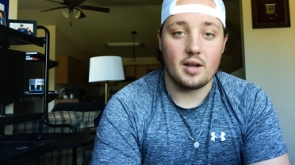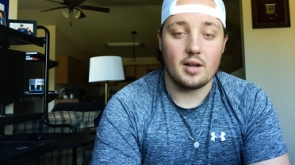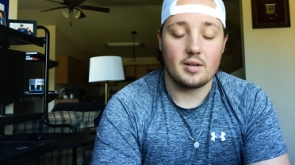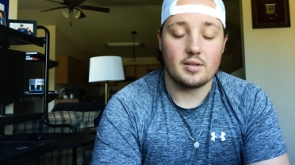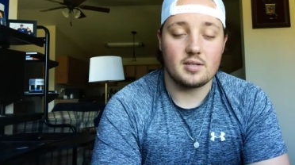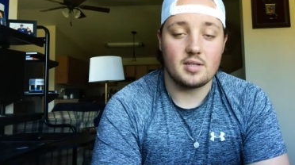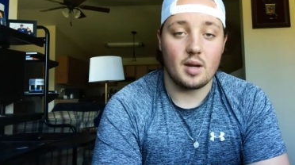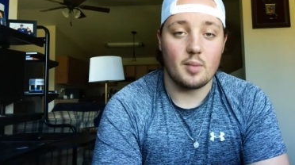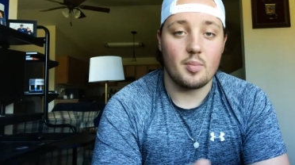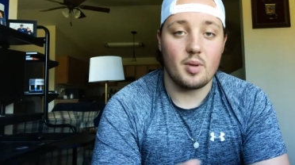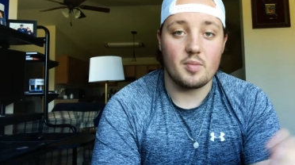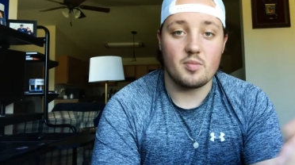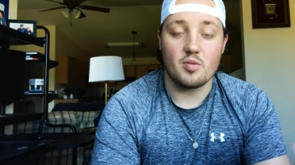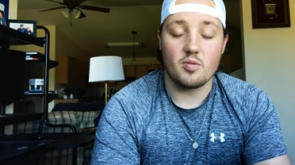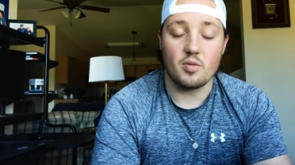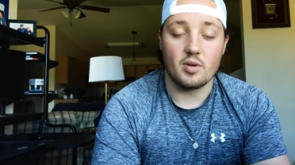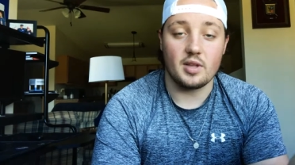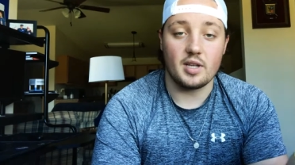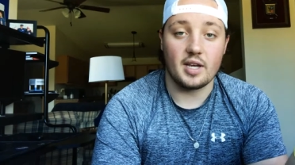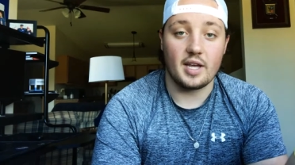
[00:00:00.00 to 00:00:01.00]
Some people
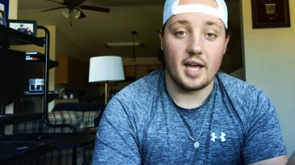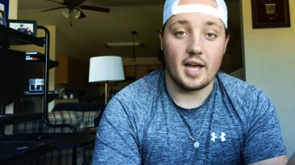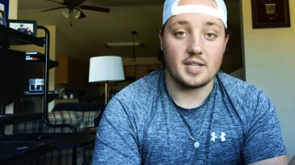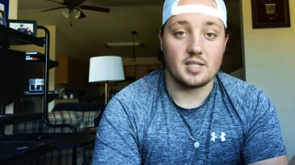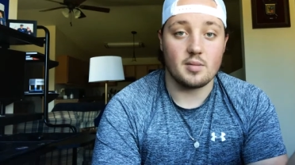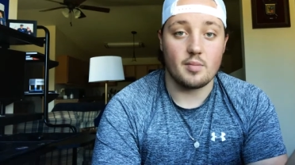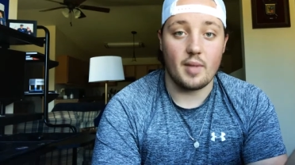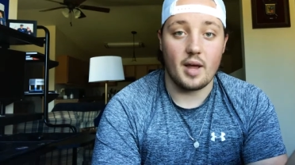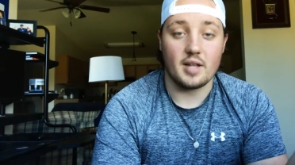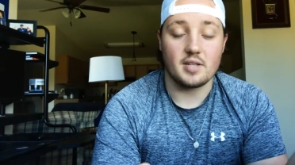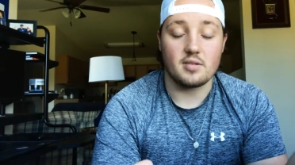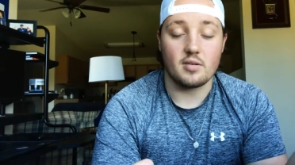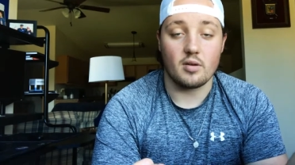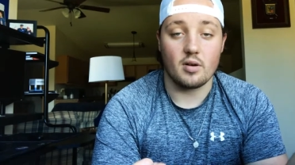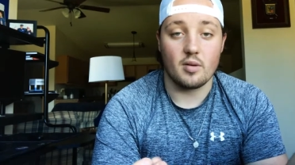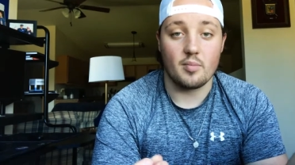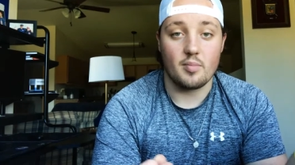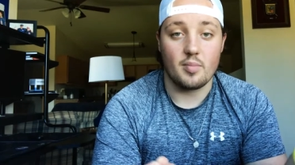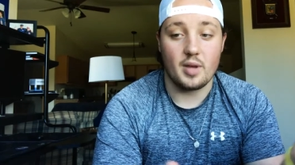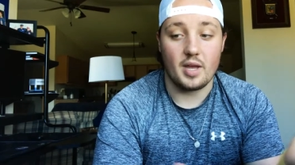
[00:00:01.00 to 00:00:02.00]
will look as a mentor
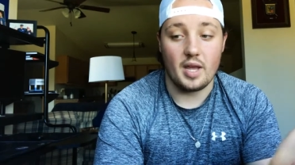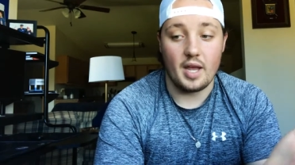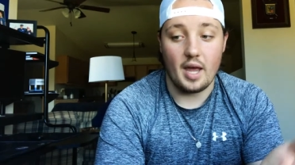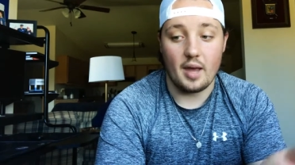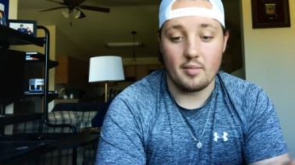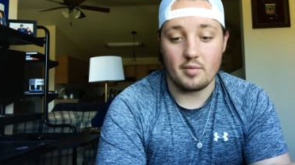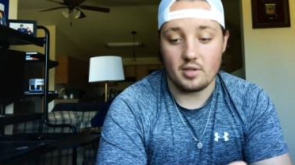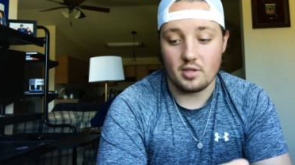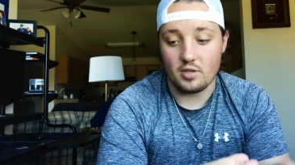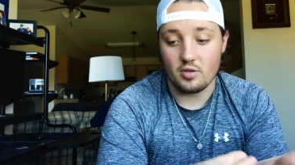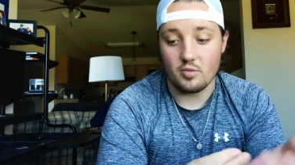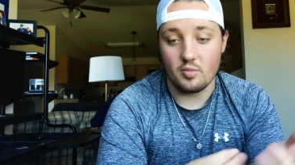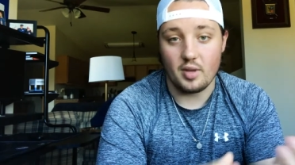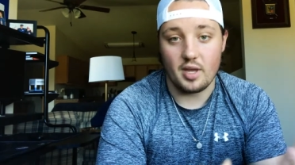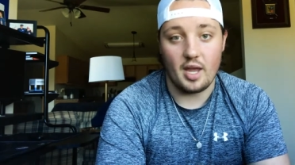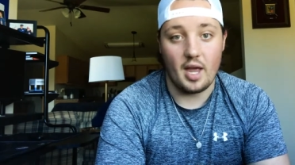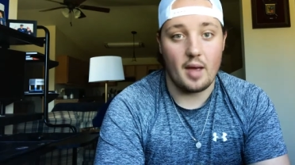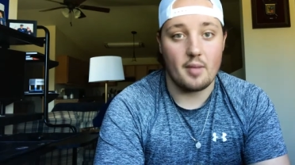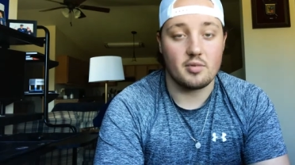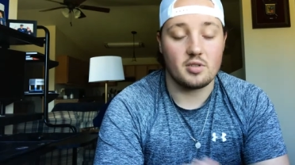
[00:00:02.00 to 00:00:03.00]
being able you
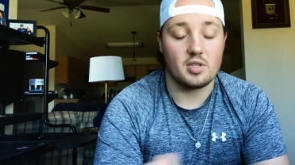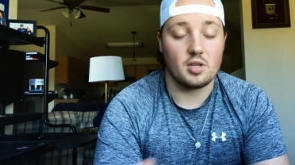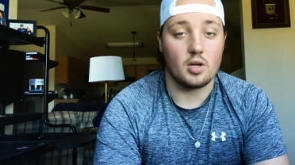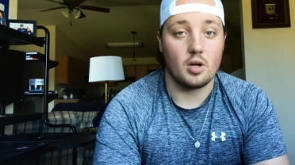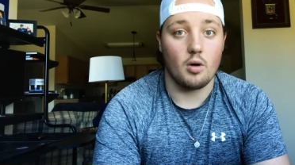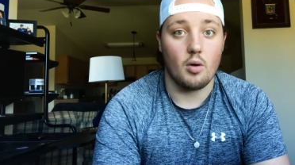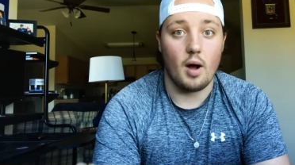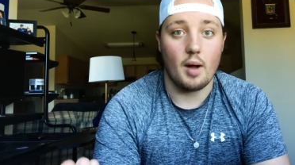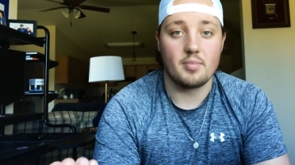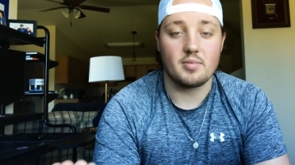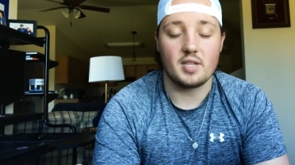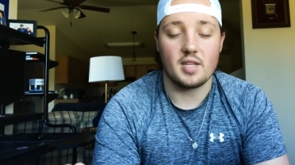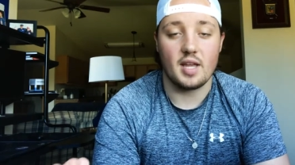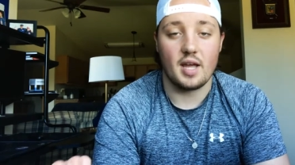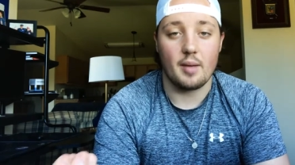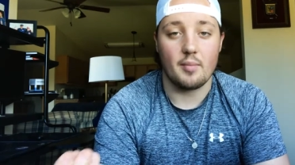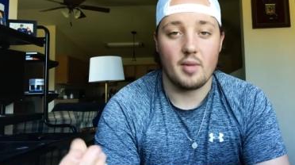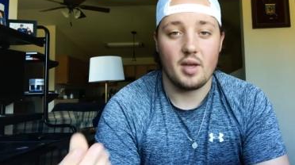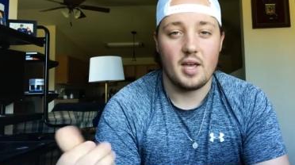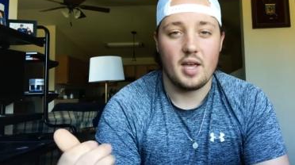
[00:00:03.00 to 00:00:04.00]
being able to go up to
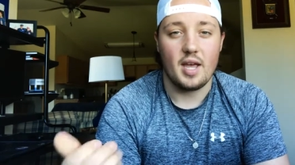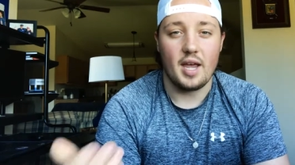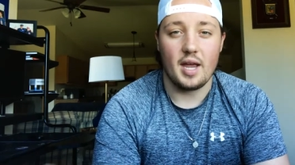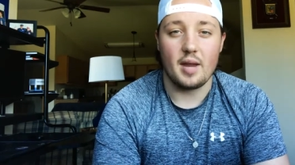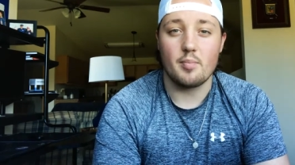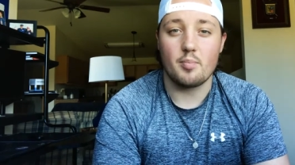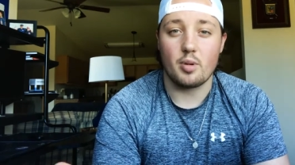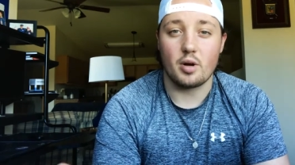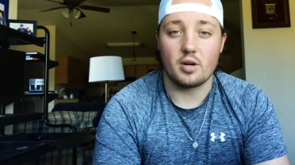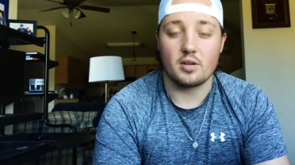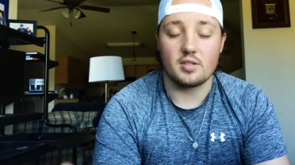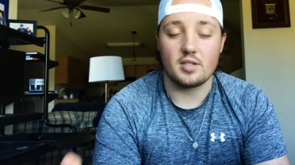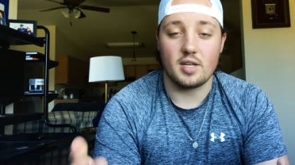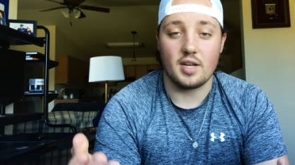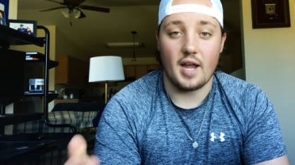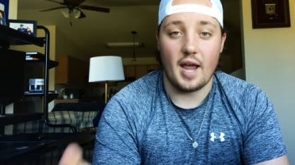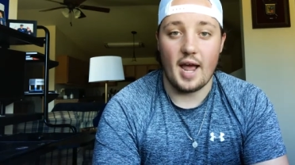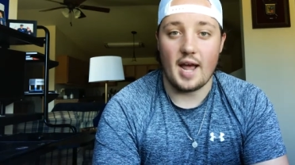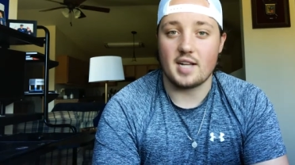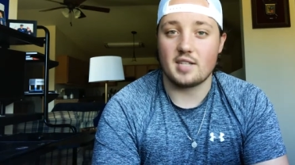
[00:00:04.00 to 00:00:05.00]
them in person,
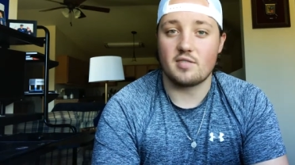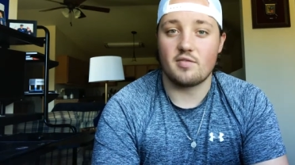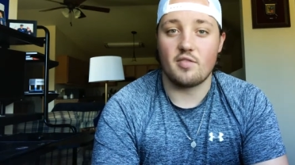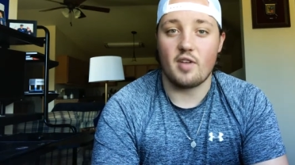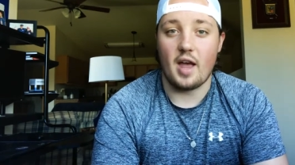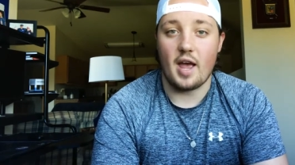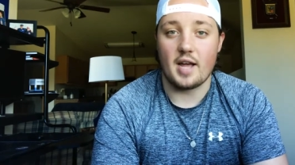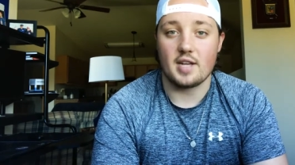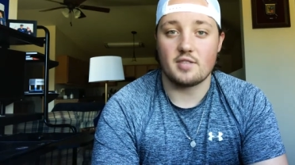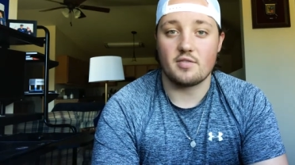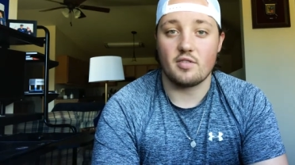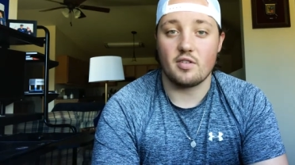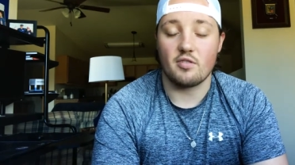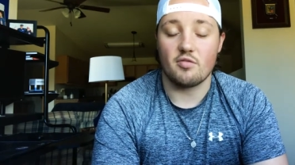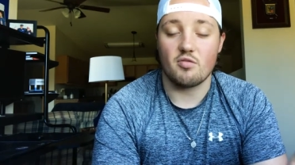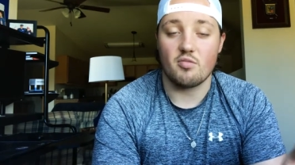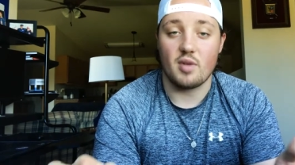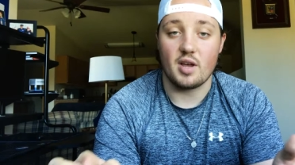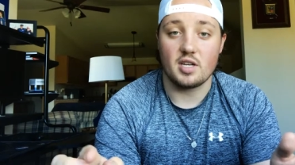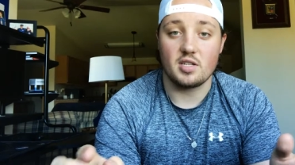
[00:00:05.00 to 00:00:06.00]
ask for ask for
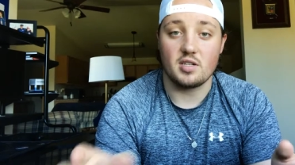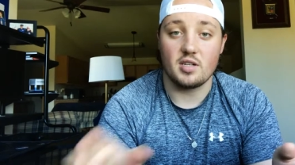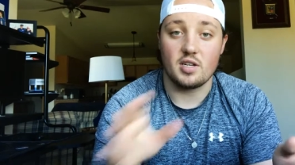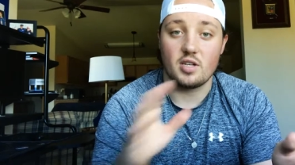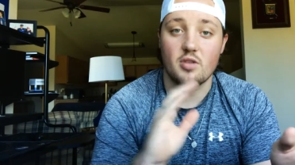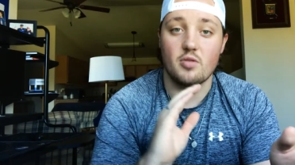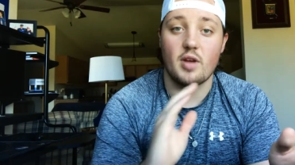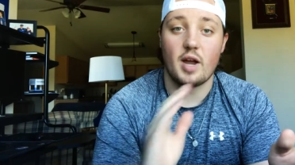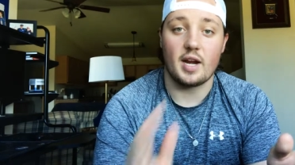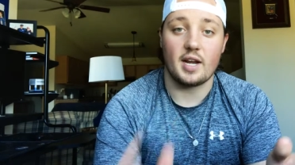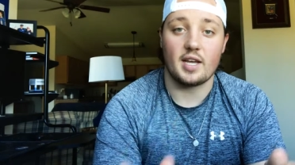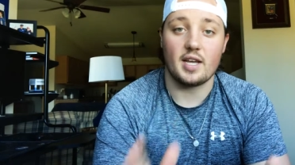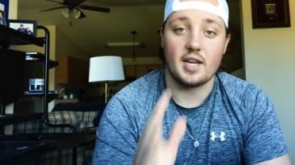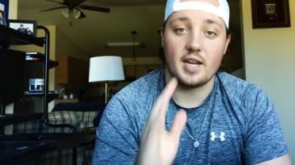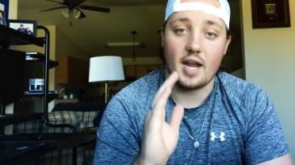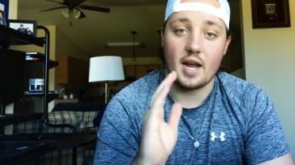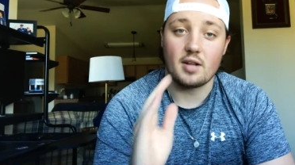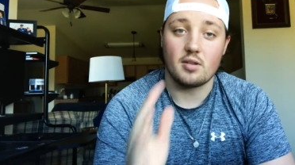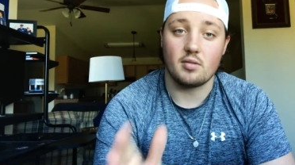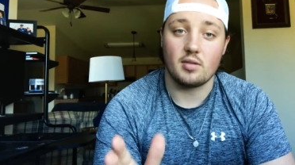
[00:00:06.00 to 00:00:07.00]
information, you kind of
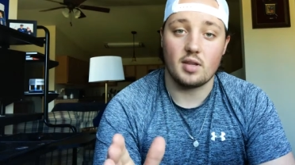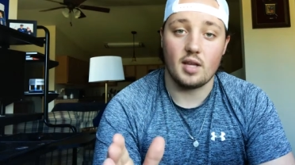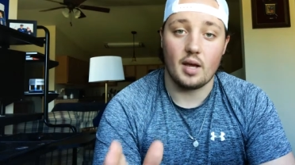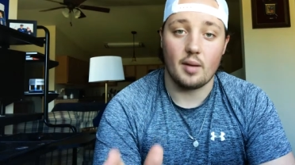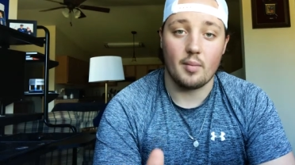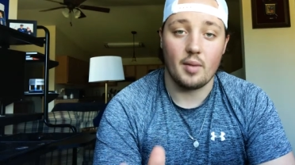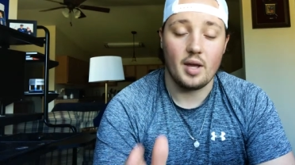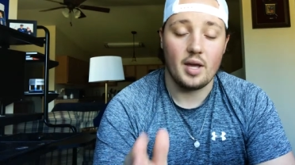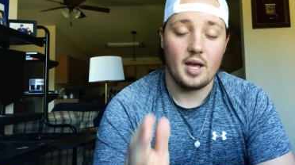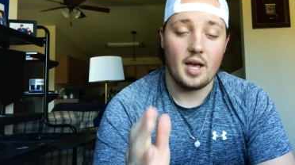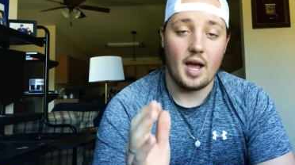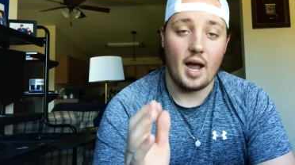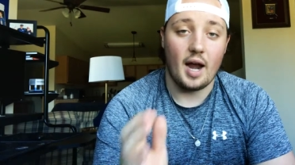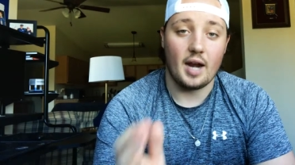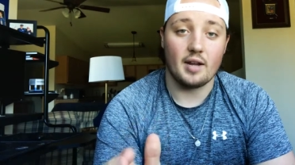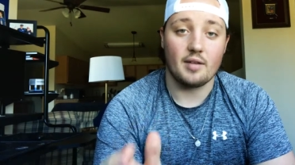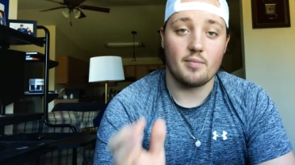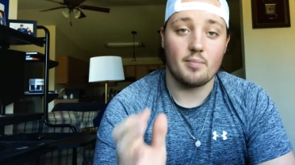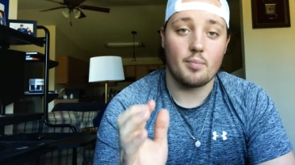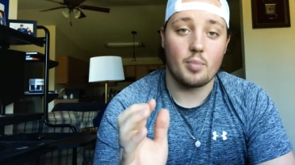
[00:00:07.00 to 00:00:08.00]
connect with them on
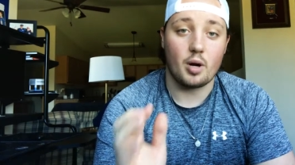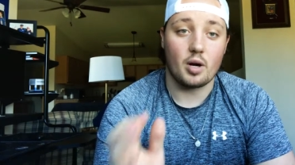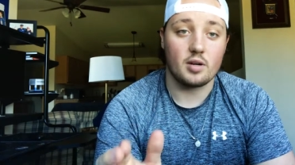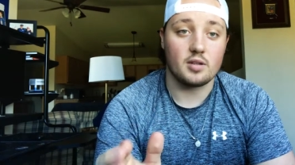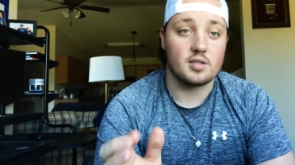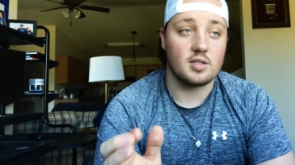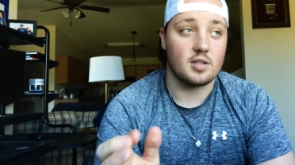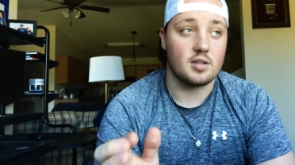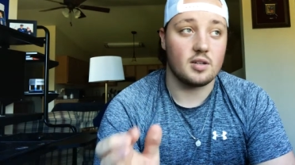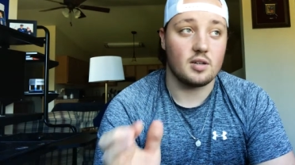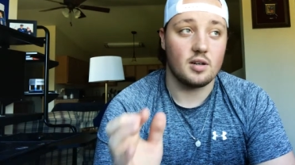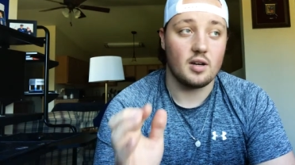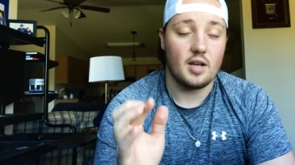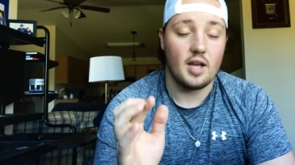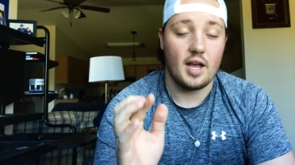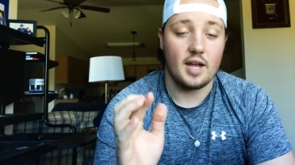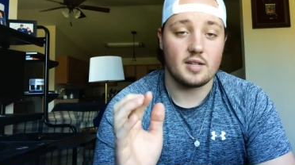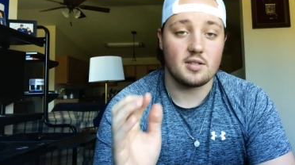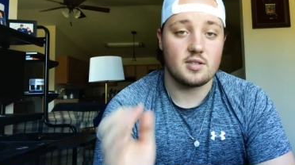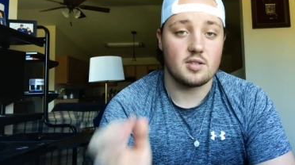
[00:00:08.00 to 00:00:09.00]
a personal
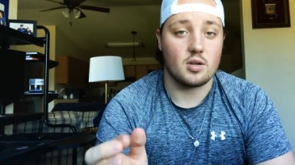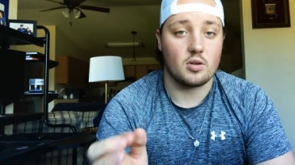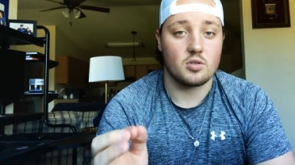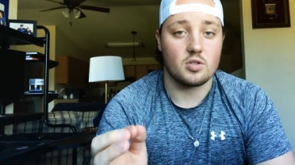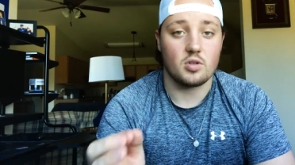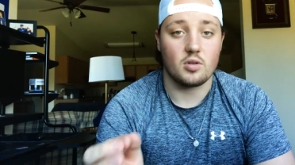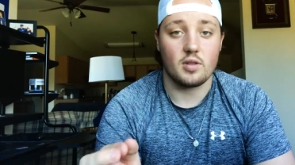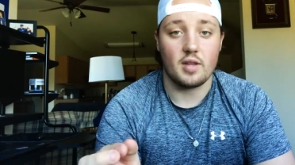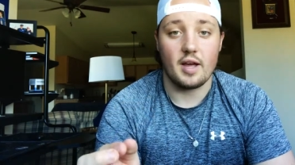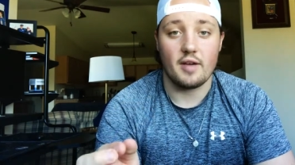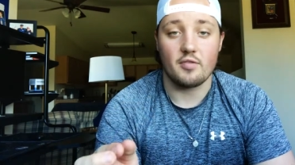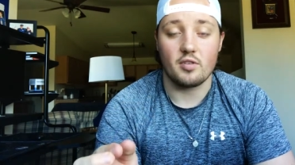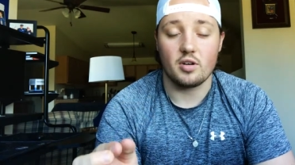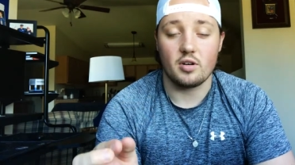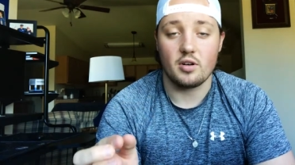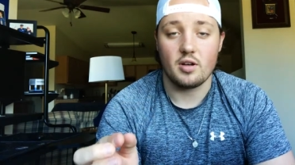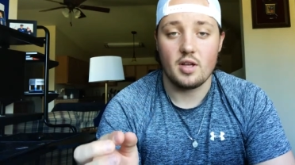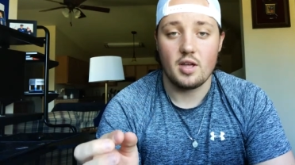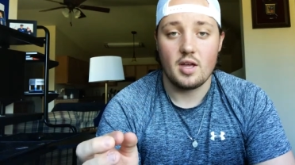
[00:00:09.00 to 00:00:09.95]
and social level,